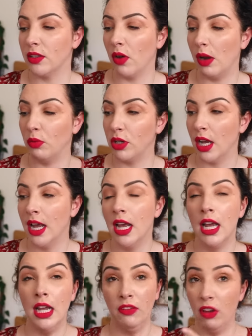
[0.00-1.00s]
So I would,
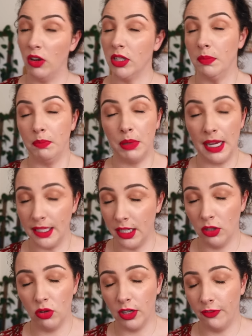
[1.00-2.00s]
if I was placing
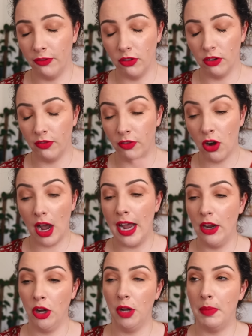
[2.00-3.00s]
an order for
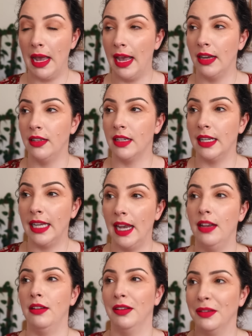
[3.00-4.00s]
iHerb, and
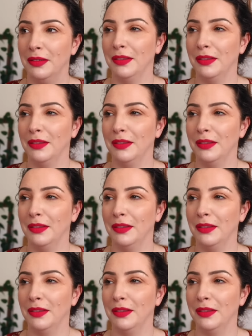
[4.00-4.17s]
again,